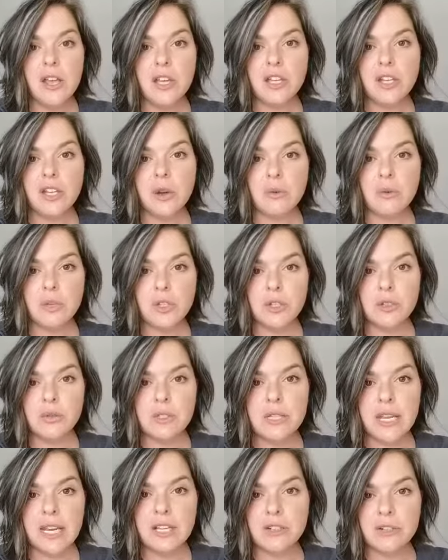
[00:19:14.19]
you don't
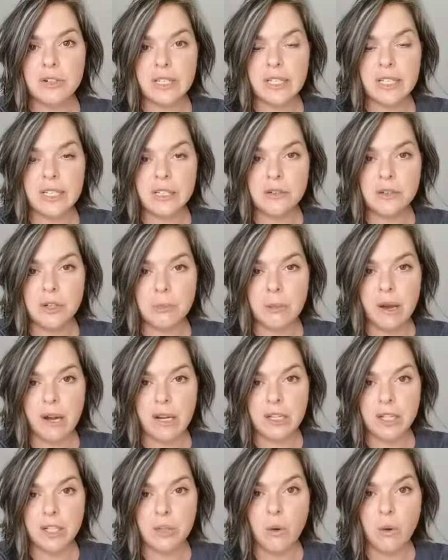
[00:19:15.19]
use nature to heal your
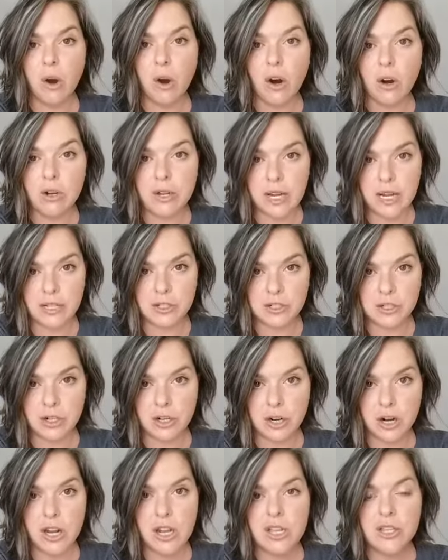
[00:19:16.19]
body. You are
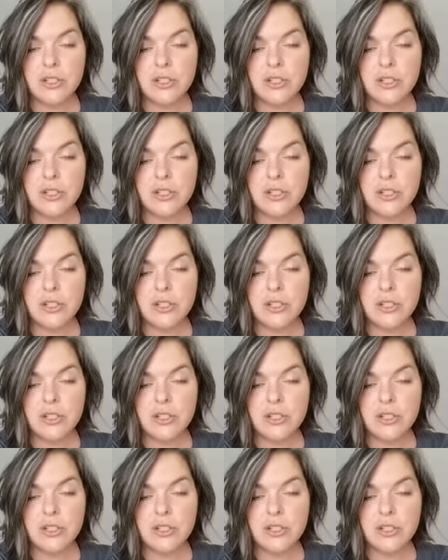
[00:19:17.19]
nature.